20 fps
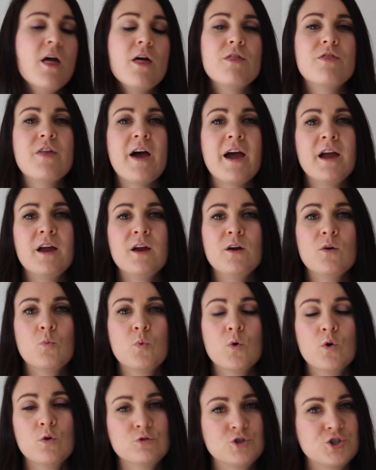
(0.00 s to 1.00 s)
they
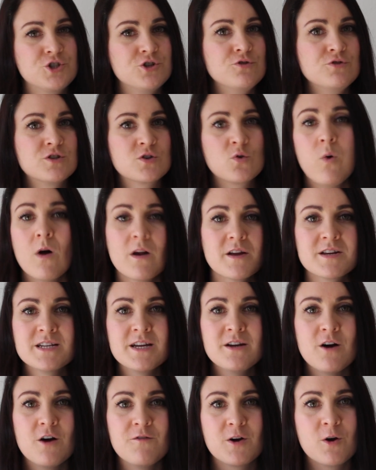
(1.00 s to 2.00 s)
will choose
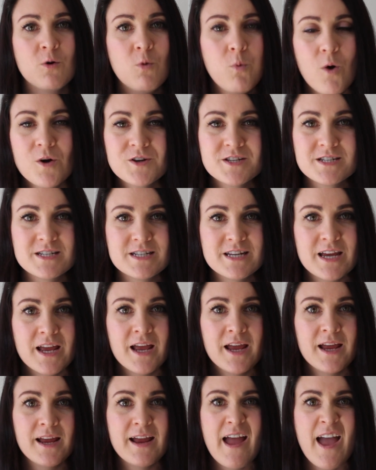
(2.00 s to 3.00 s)
quality over
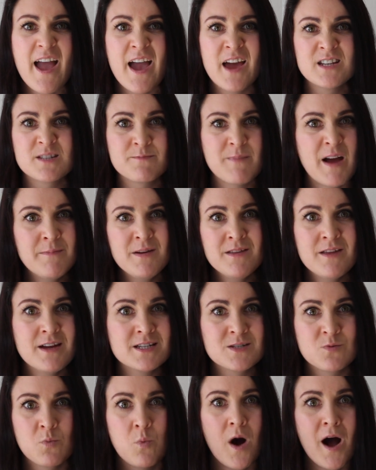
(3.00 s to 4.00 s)
quantity, and maybe
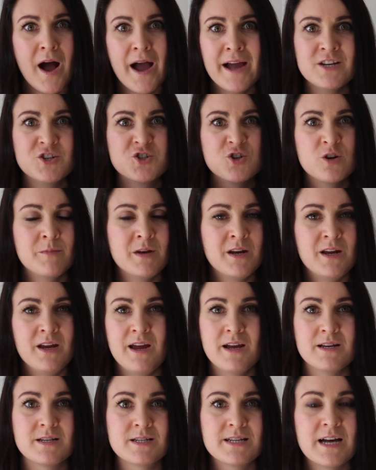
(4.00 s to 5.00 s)
that's why Germany
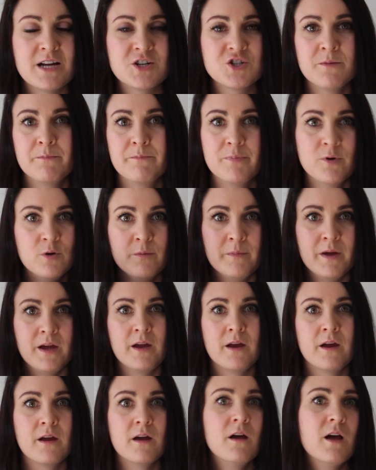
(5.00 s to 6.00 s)
has such a
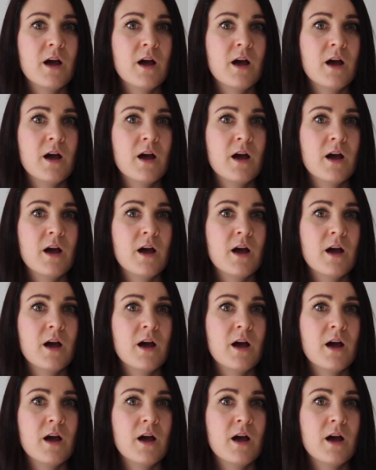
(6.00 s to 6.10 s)
booming